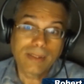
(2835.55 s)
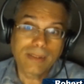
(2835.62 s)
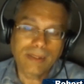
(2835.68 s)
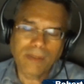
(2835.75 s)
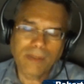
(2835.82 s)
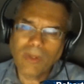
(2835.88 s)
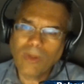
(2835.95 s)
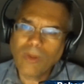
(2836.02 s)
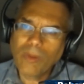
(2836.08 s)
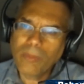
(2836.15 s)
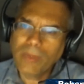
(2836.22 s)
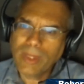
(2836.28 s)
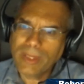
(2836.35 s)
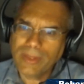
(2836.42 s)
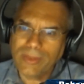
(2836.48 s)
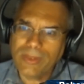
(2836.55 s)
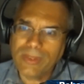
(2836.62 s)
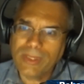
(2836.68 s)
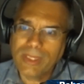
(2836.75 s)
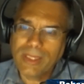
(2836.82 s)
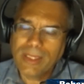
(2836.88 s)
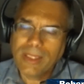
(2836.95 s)
They were all brothers,
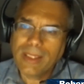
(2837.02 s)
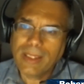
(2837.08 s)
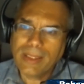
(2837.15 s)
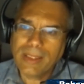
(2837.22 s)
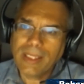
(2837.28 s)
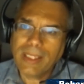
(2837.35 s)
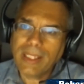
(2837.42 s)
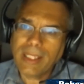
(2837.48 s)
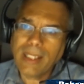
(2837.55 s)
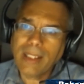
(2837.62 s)
and they